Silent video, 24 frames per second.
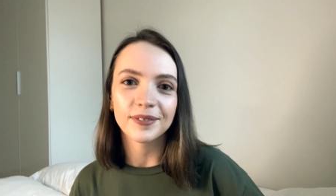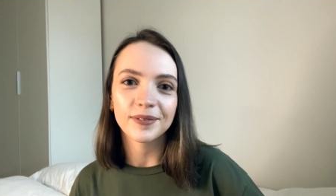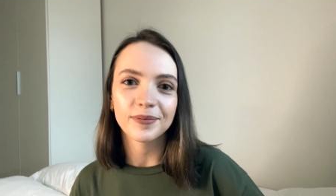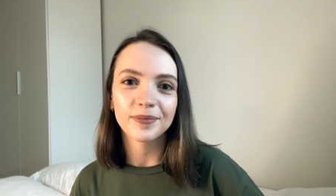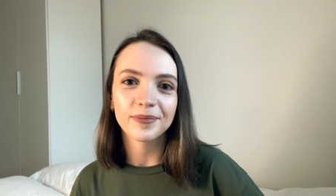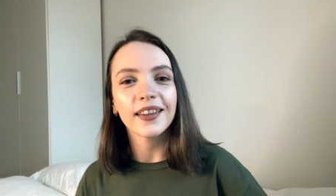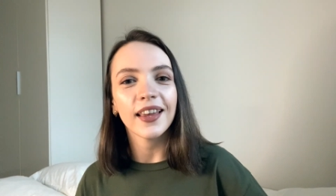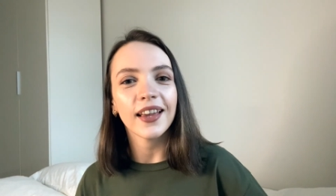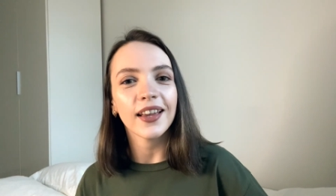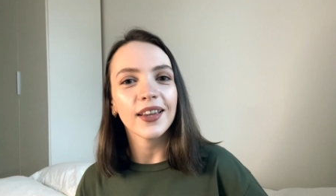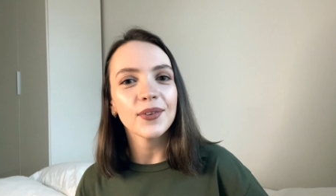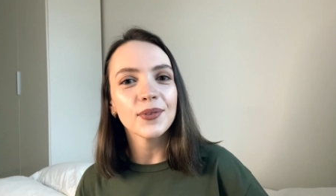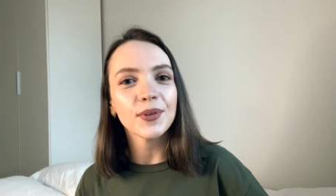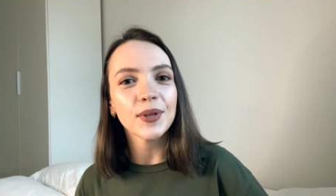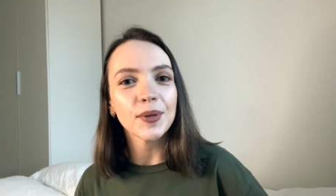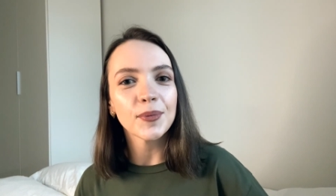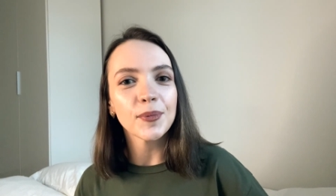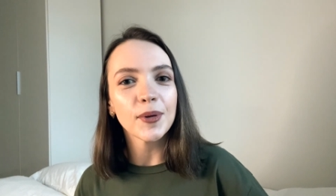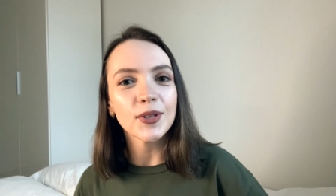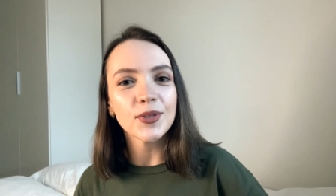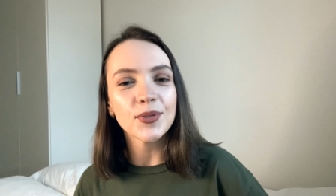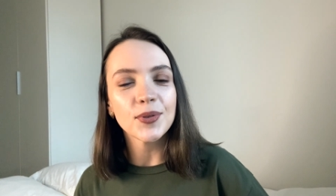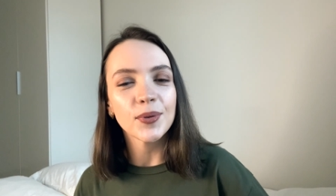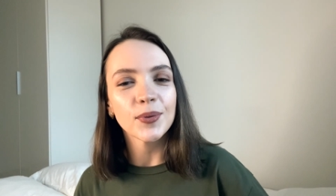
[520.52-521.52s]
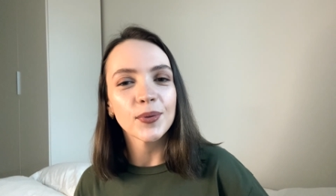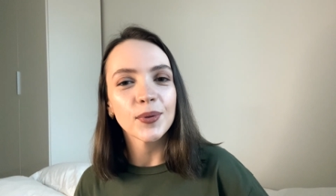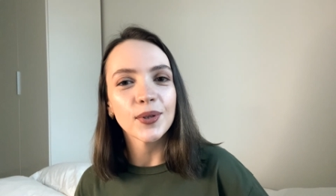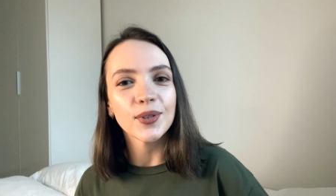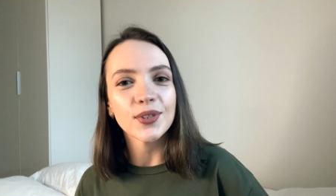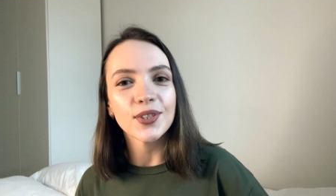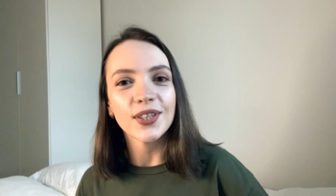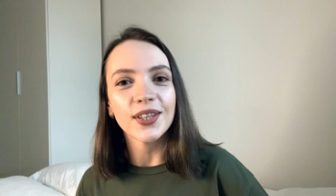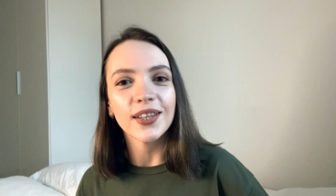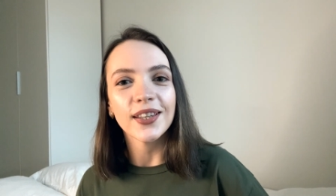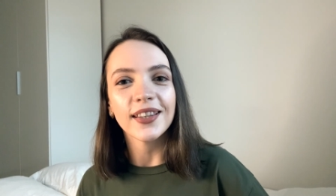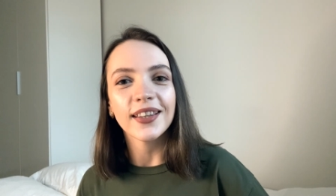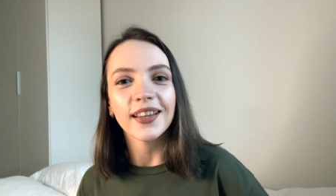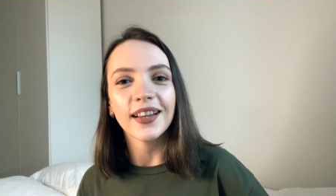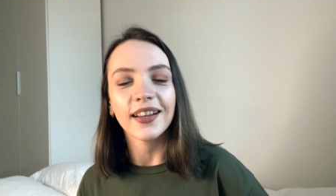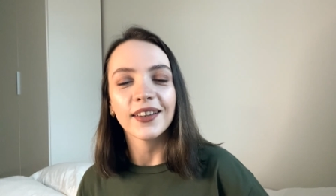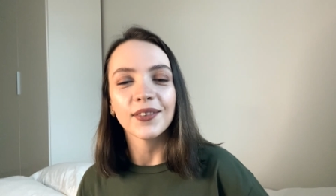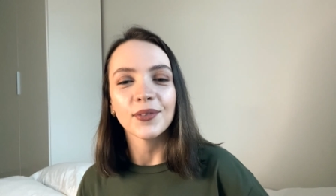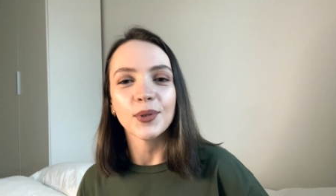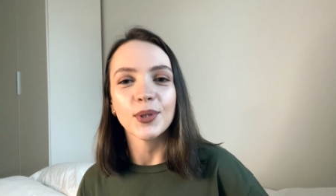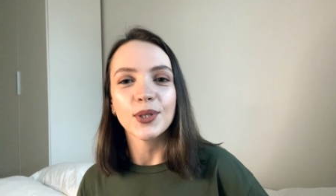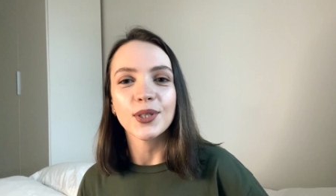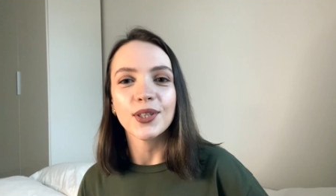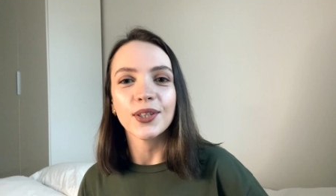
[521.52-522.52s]
Thank you very much for watching. I
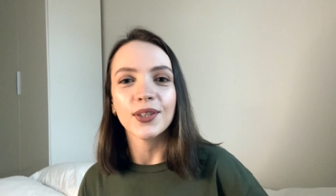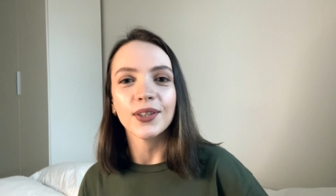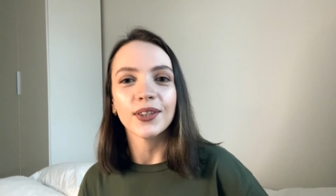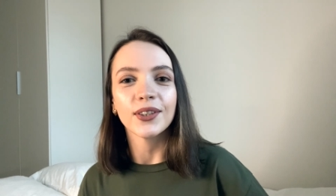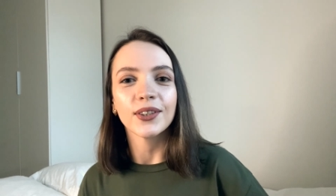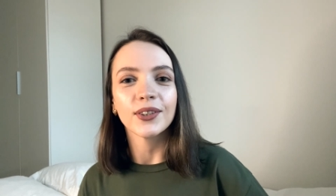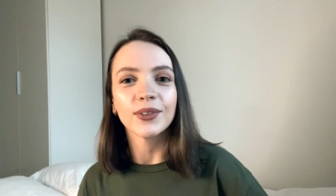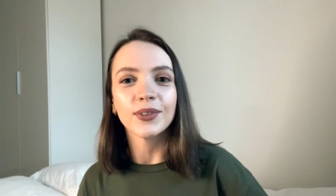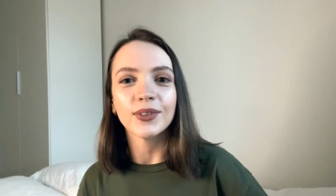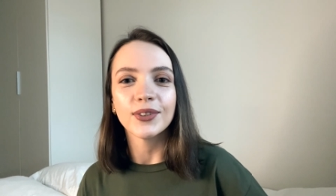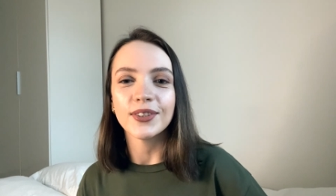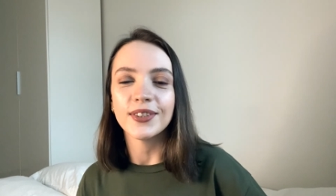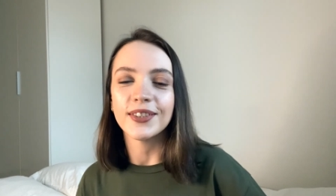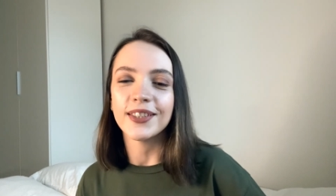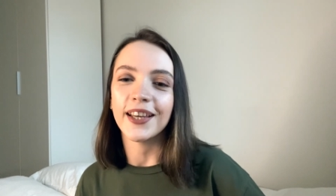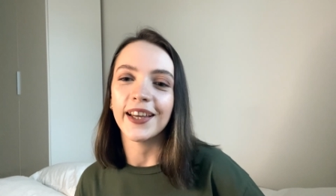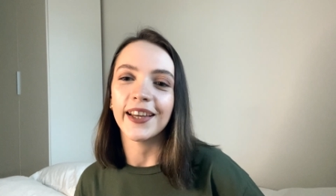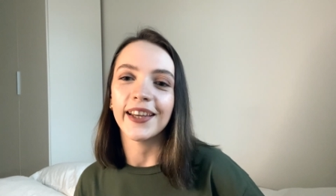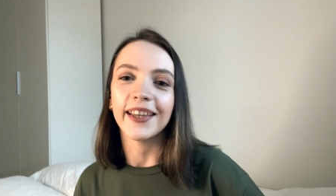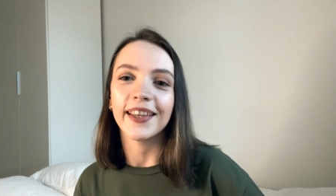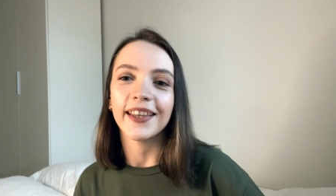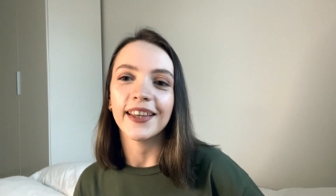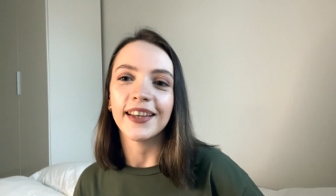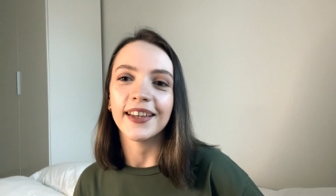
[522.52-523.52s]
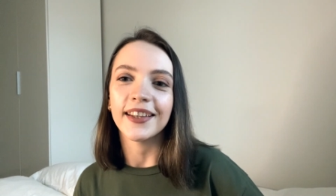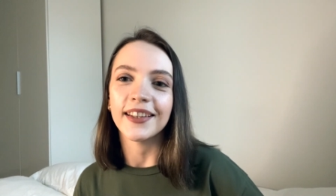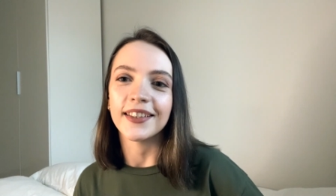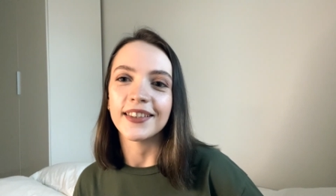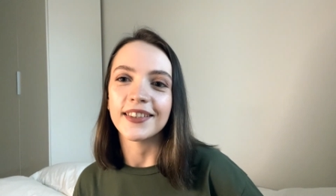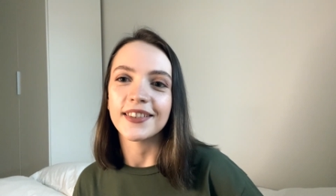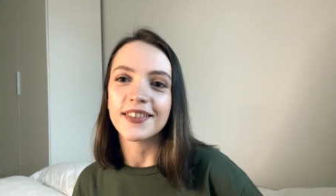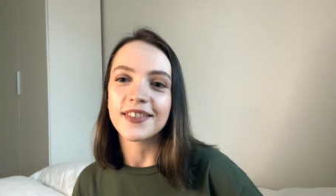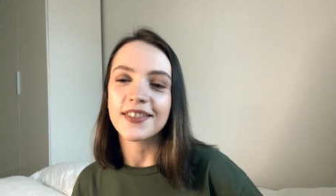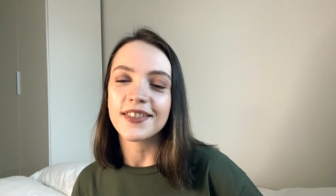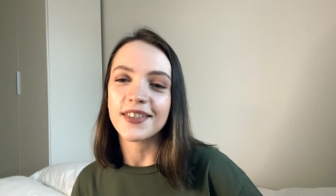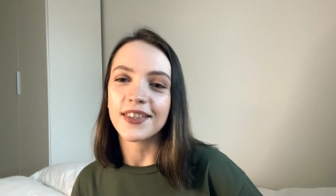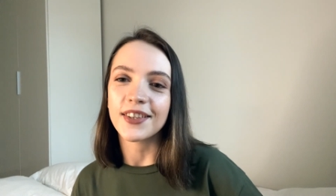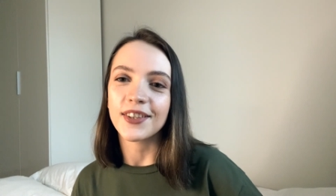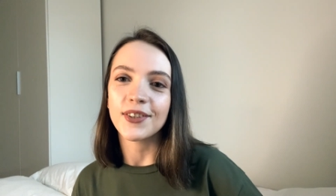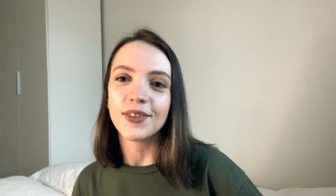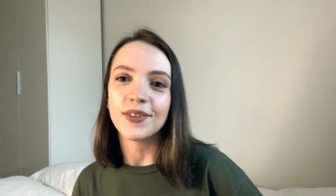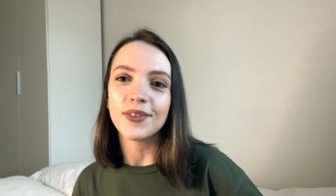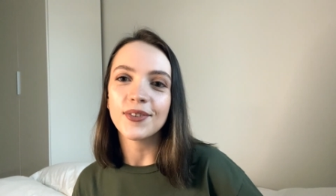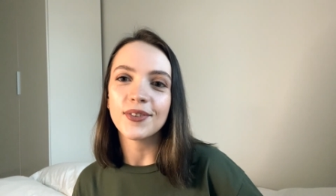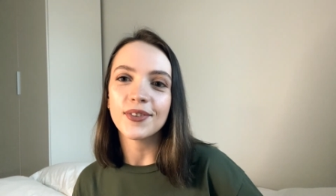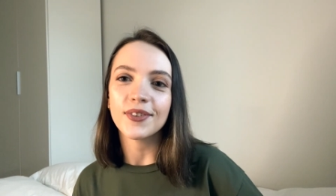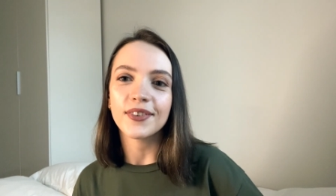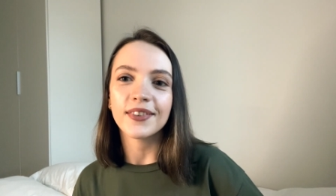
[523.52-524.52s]
wish you a good day and see
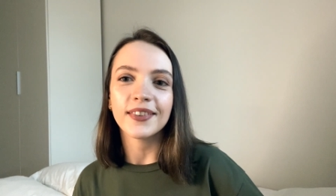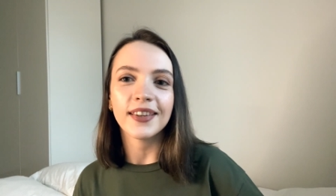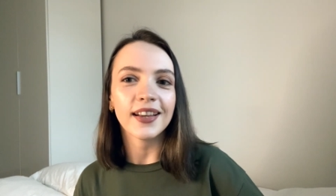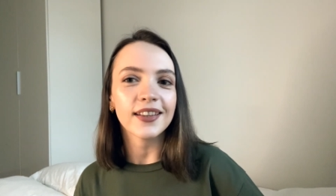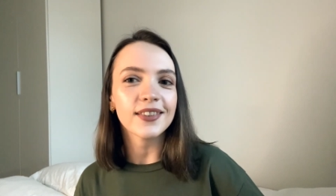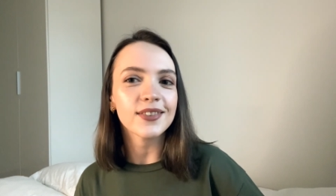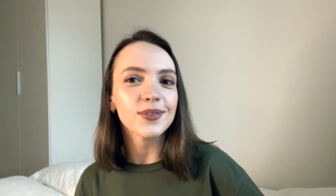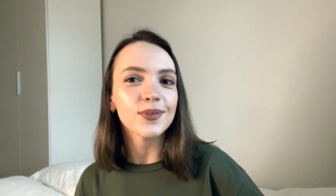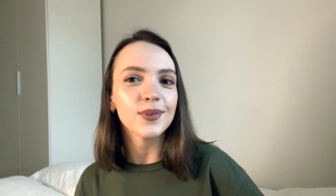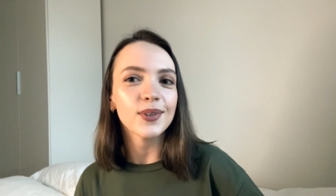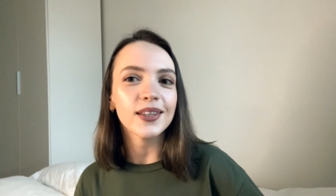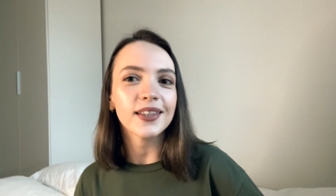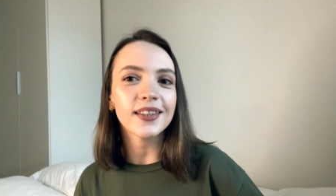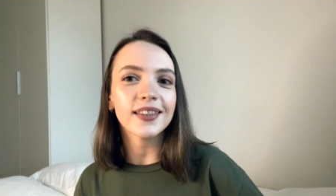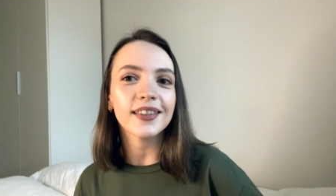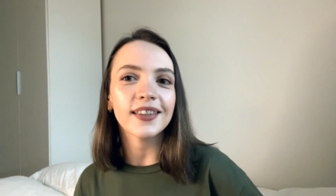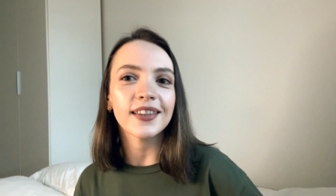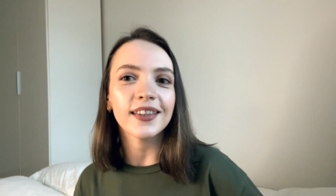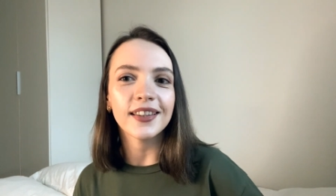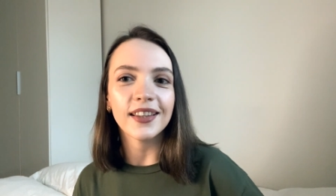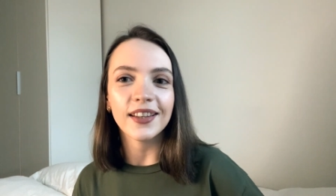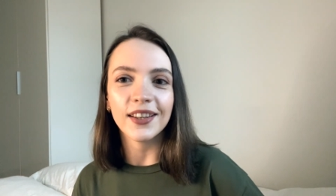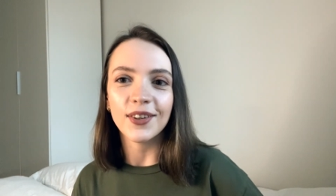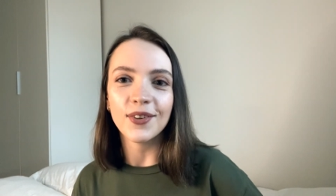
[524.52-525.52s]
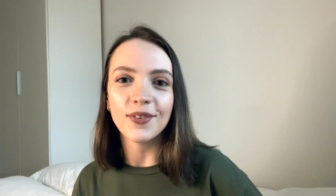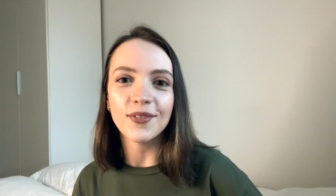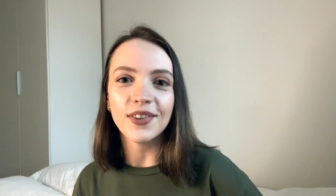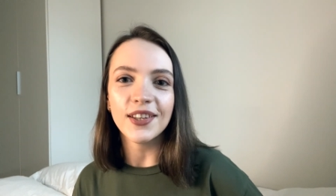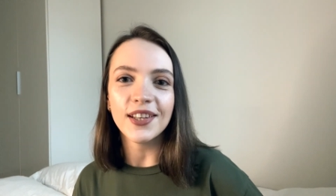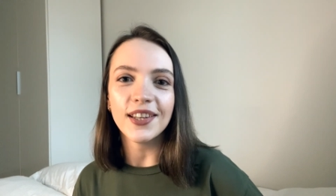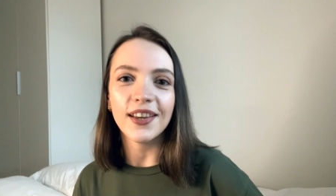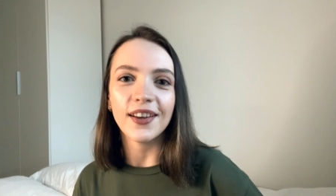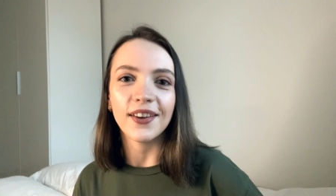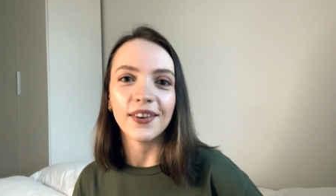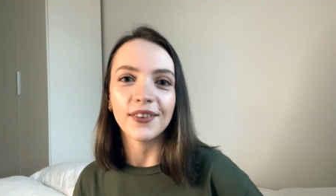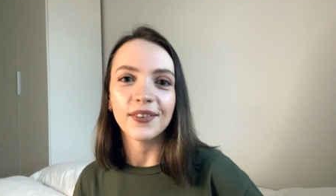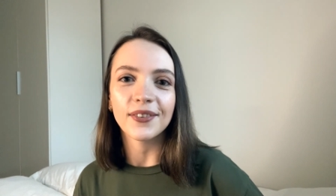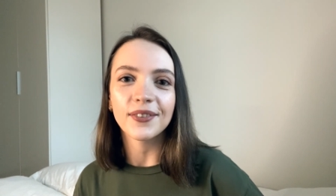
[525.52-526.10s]
you next week in a new video.